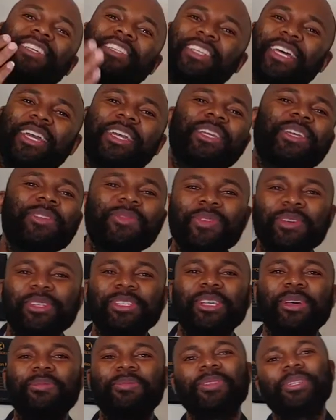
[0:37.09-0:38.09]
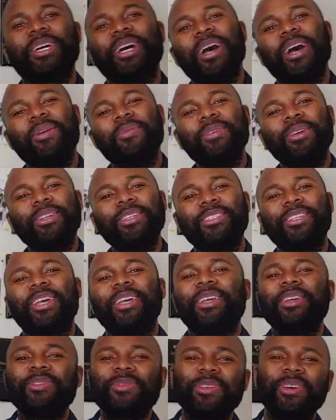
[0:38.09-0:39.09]
Thank you for subscribing,
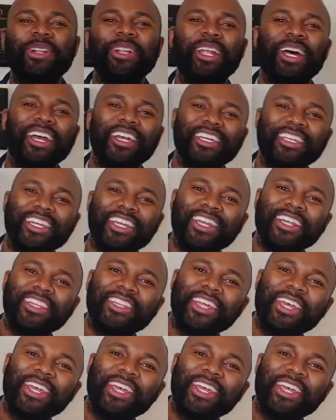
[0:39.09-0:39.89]
thank you for liking,